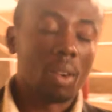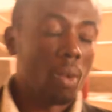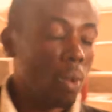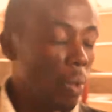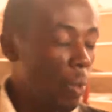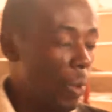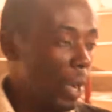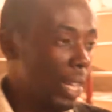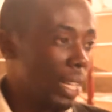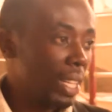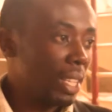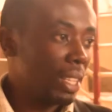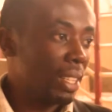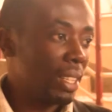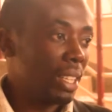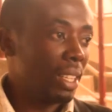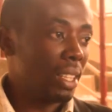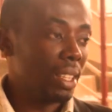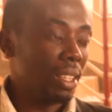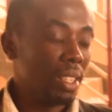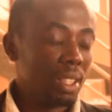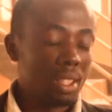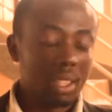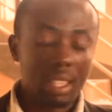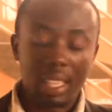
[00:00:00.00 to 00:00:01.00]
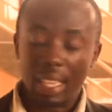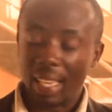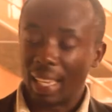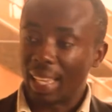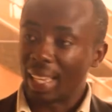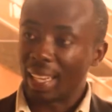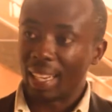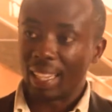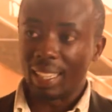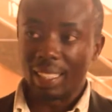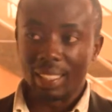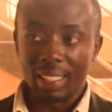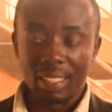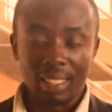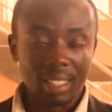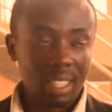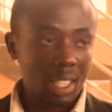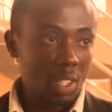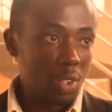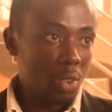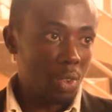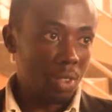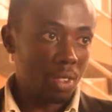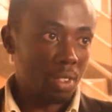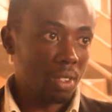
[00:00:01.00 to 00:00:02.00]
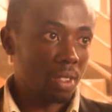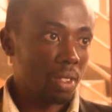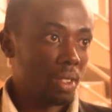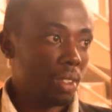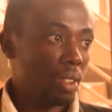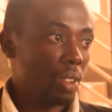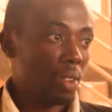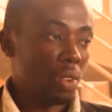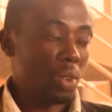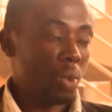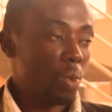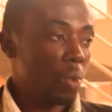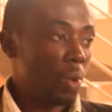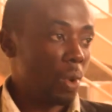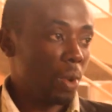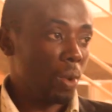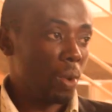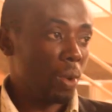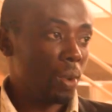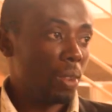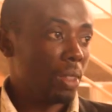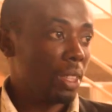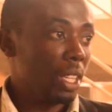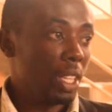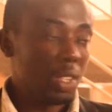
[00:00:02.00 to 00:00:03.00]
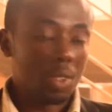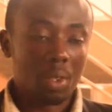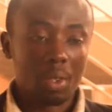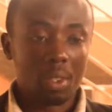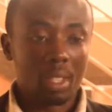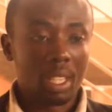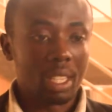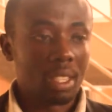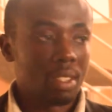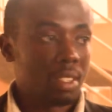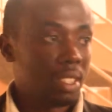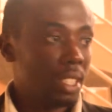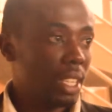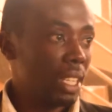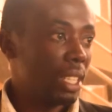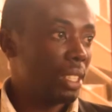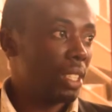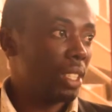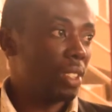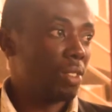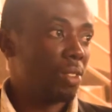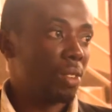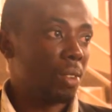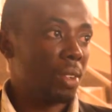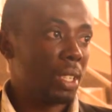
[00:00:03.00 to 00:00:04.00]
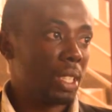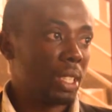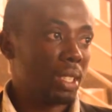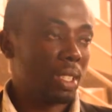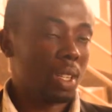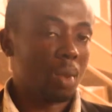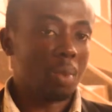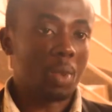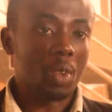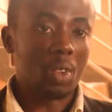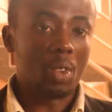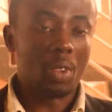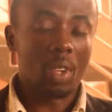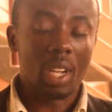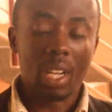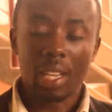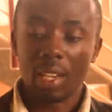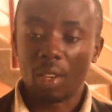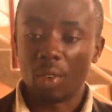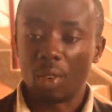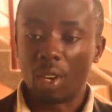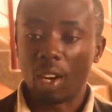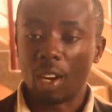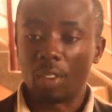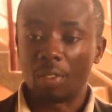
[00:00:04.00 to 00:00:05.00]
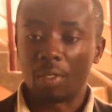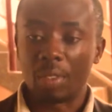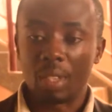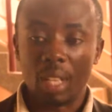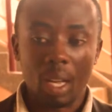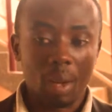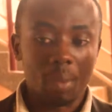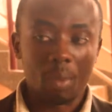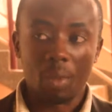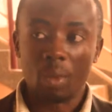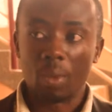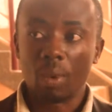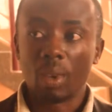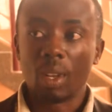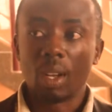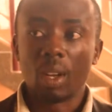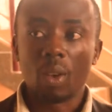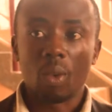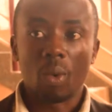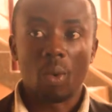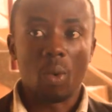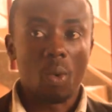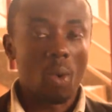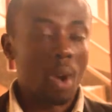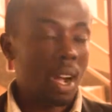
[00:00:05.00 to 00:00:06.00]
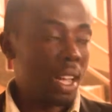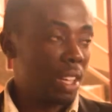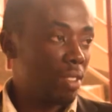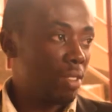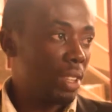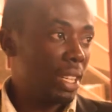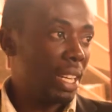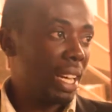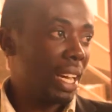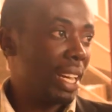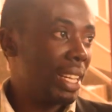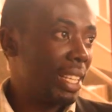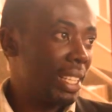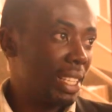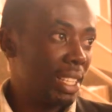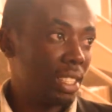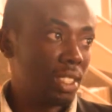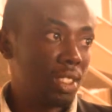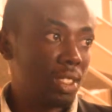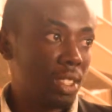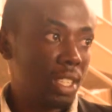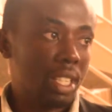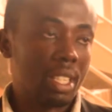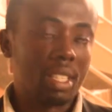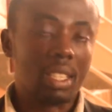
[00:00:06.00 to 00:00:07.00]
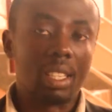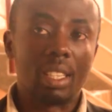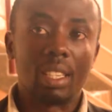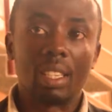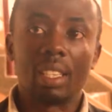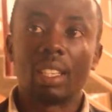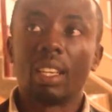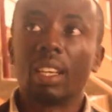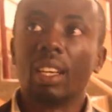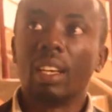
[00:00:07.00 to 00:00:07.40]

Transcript: where the allies, the youth are educated. For example, in Uganda we have some who are even highly educated.